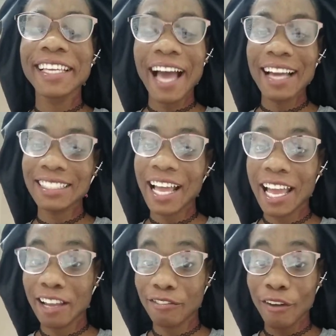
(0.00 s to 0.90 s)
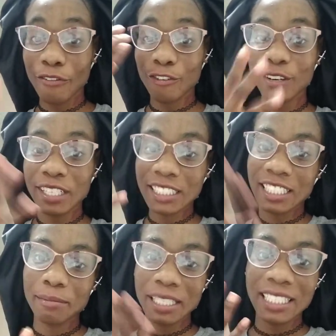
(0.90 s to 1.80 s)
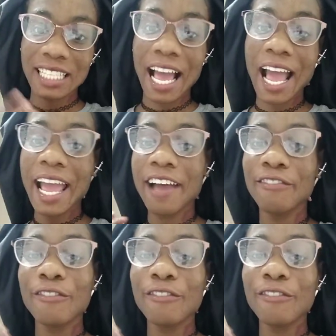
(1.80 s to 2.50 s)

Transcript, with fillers: Guys, I have four siblings. I have